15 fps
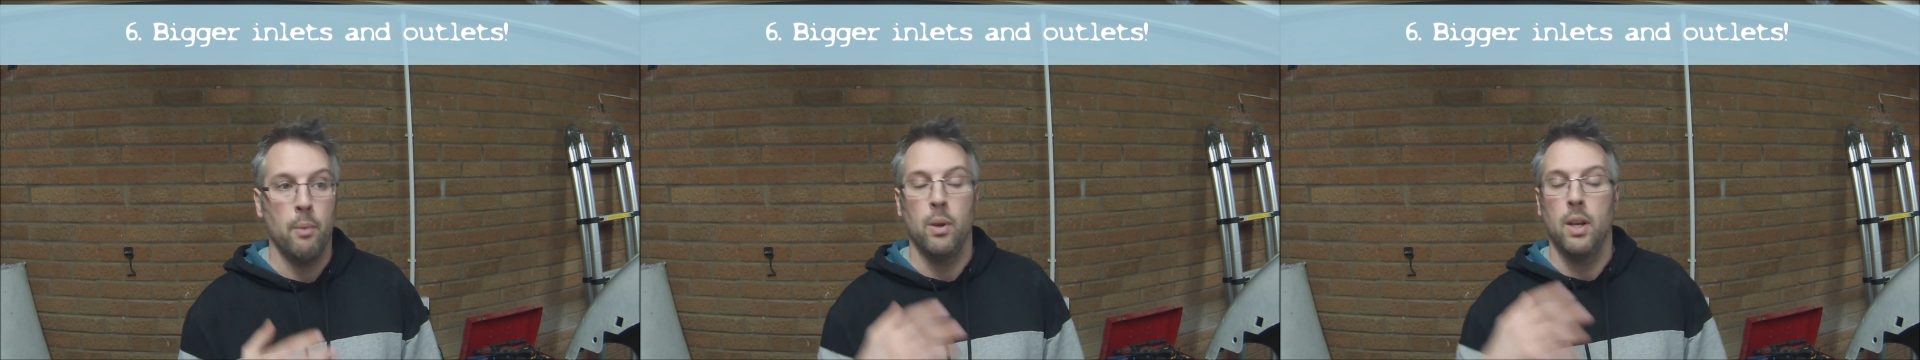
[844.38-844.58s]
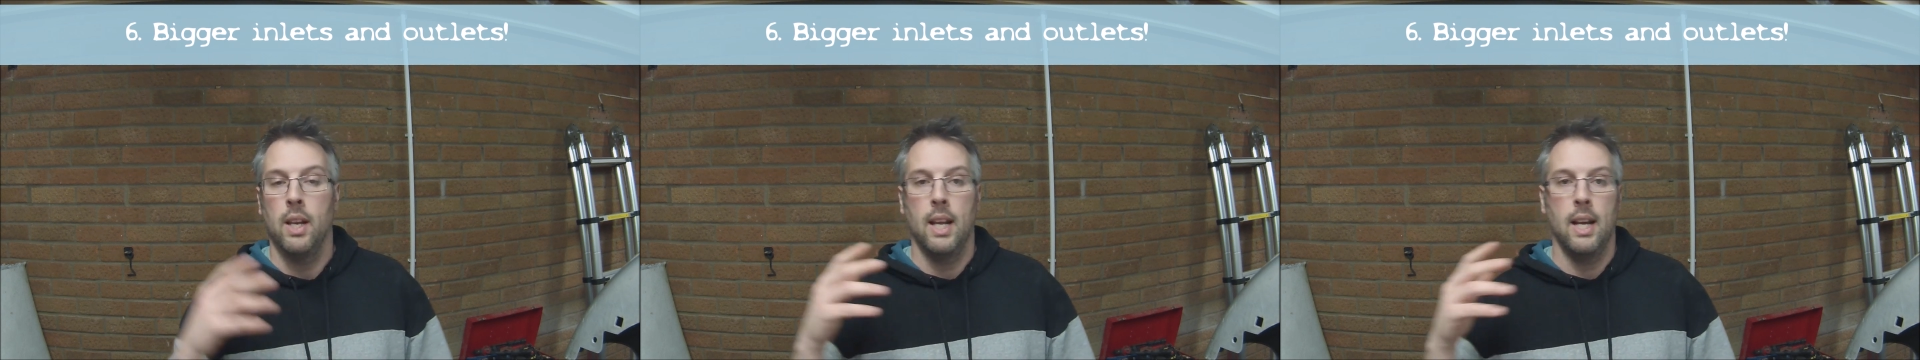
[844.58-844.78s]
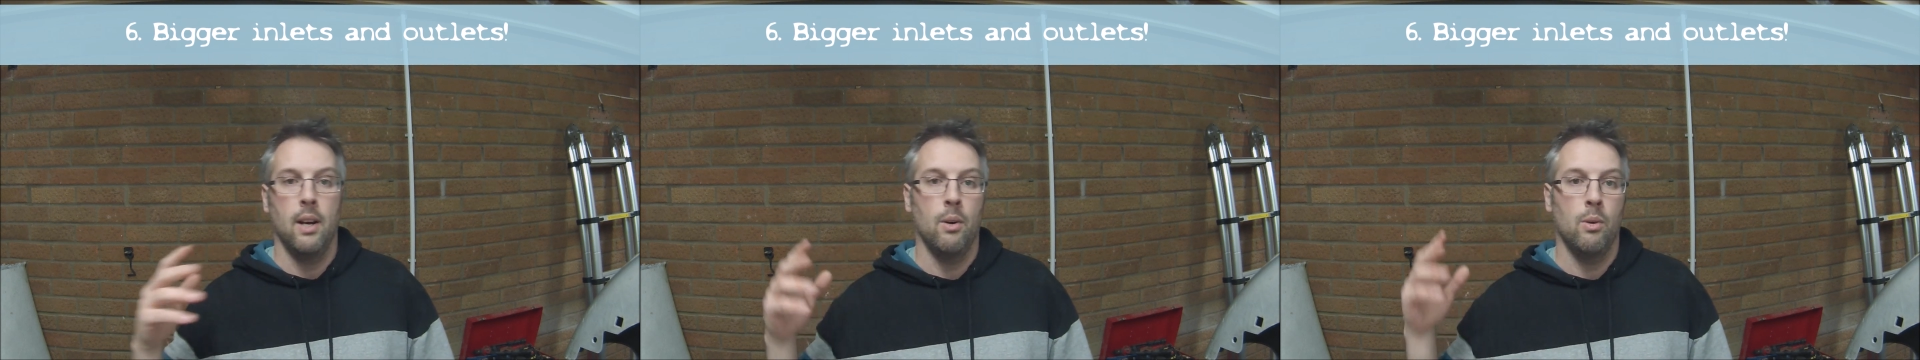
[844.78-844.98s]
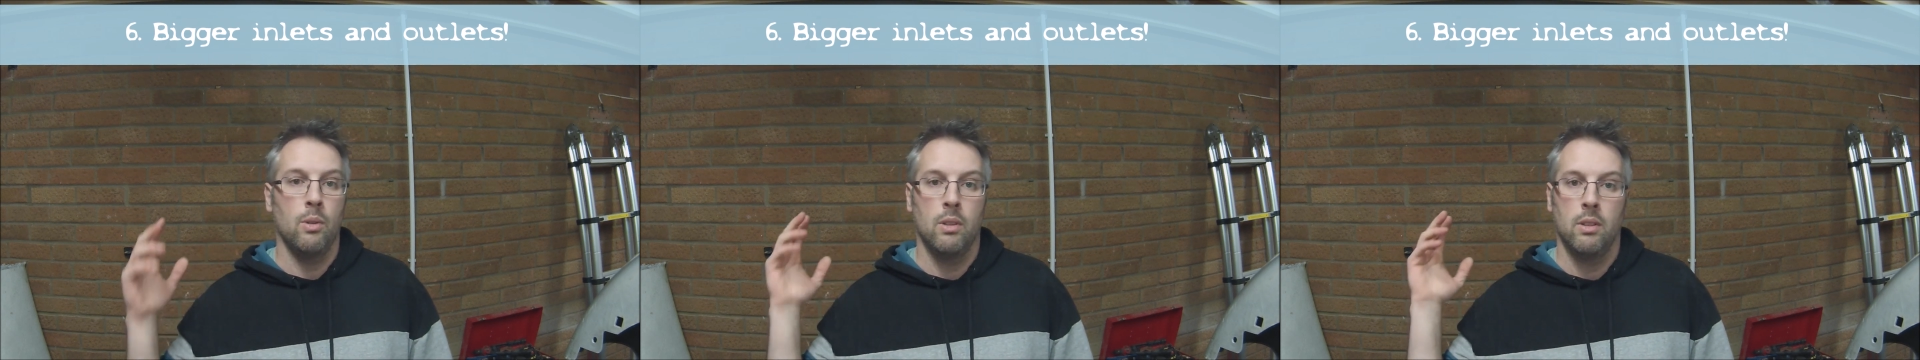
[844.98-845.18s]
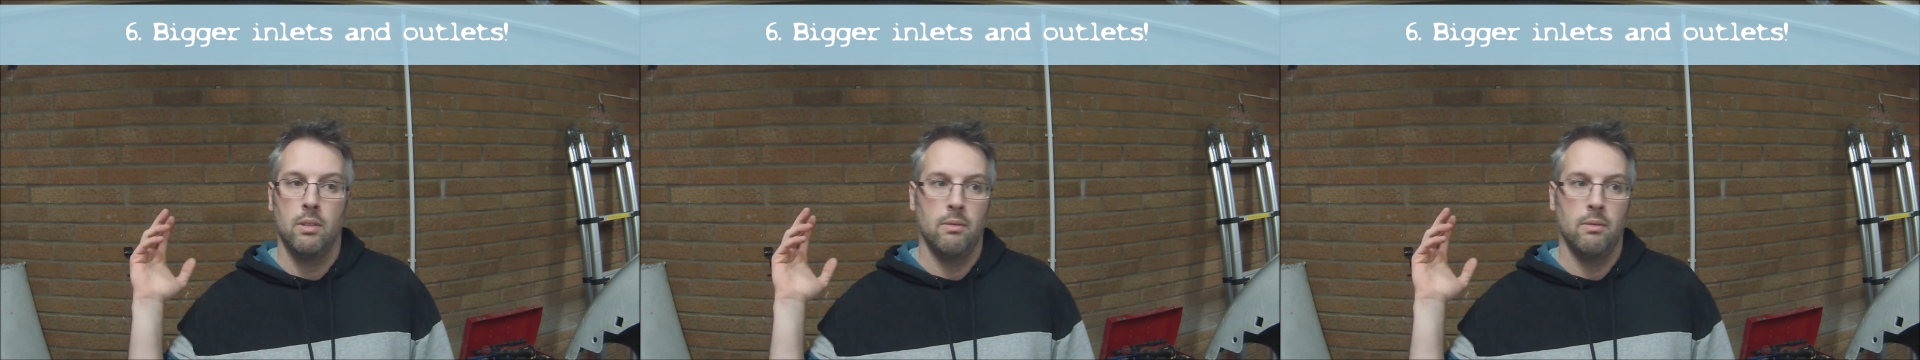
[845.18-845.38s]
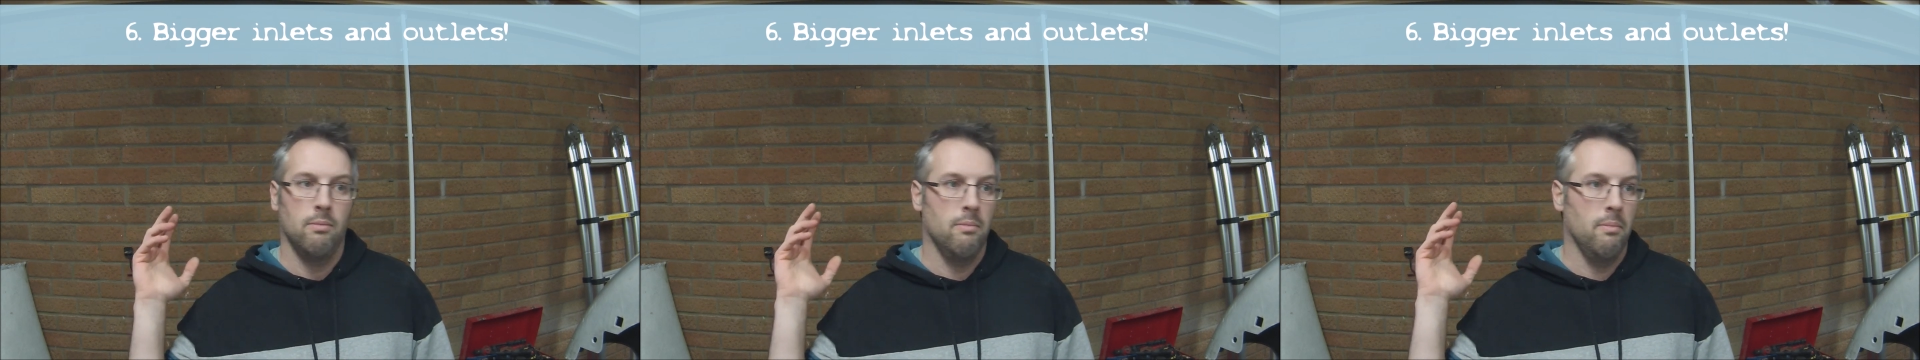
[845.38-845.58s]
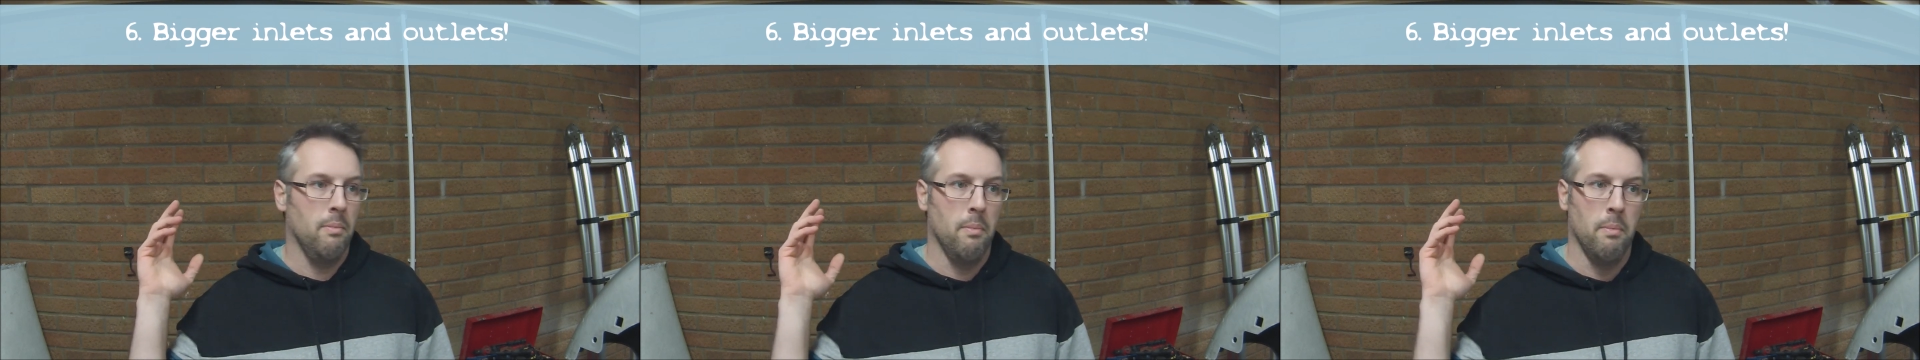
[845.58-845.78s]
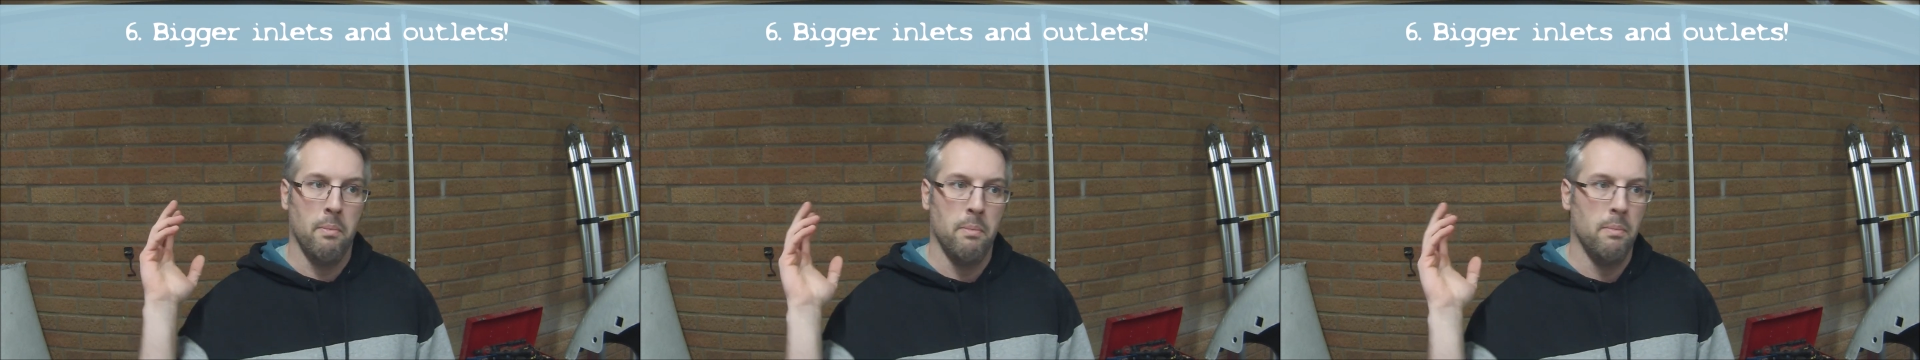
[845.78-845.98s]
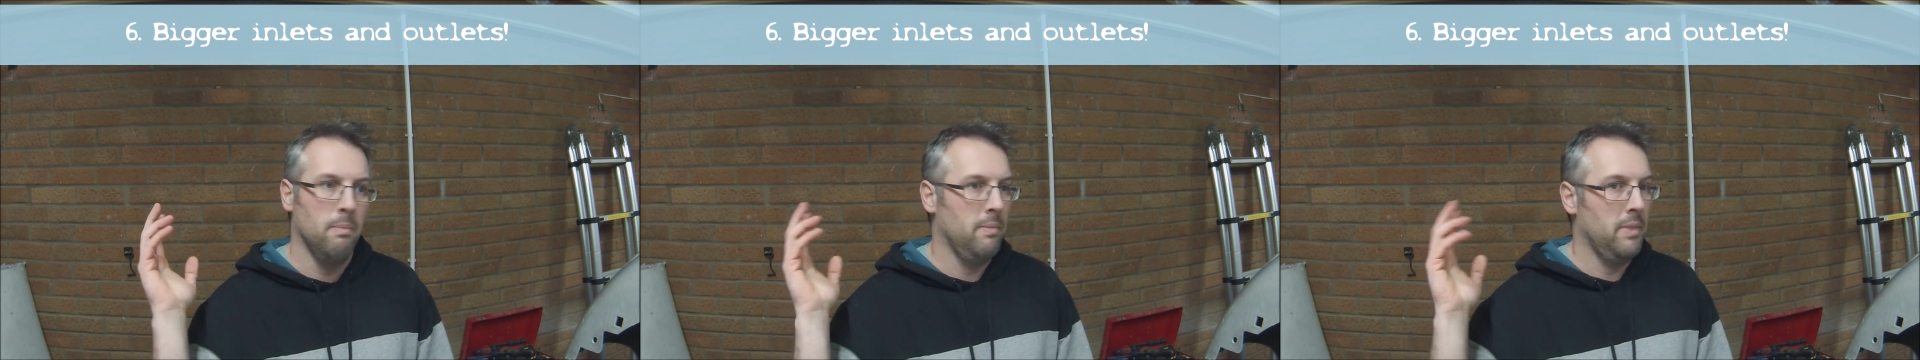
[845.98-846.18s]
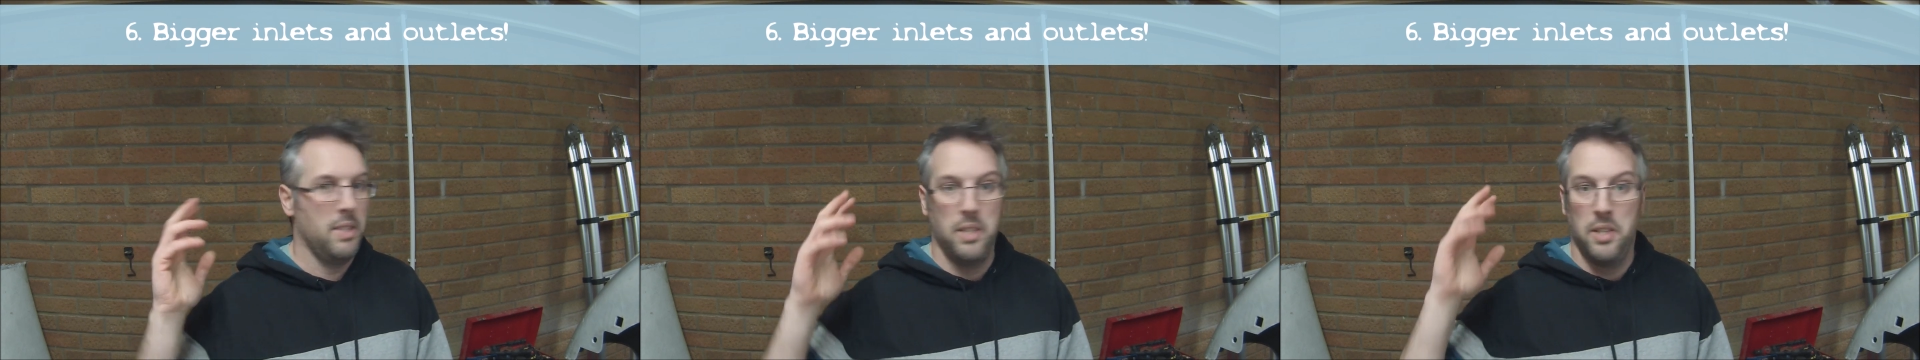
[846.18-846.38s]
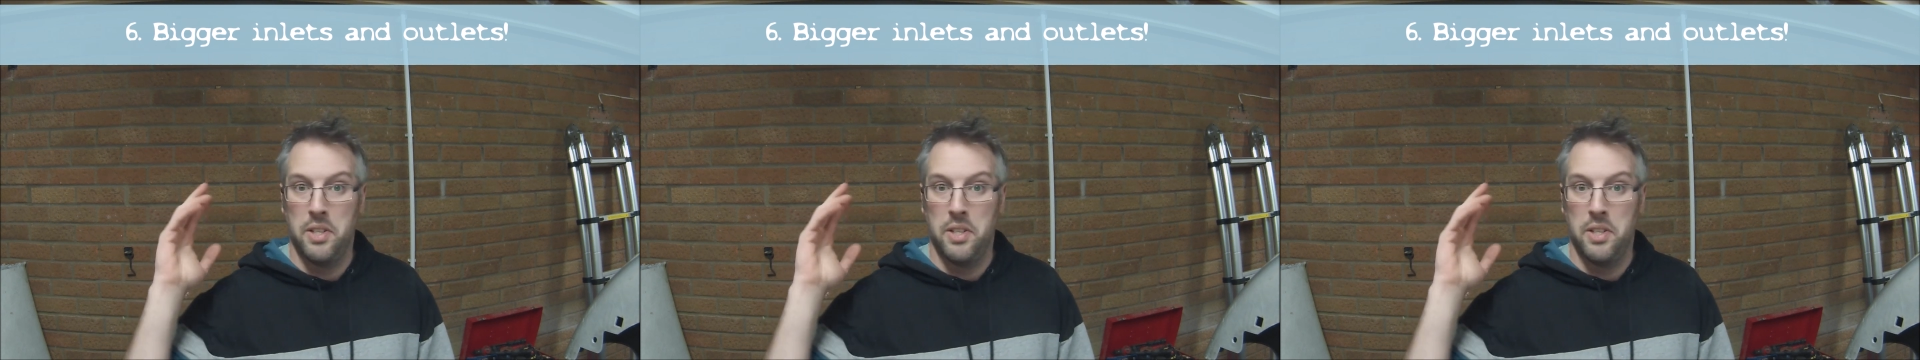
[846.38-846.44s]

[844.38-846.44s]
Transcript: will allow your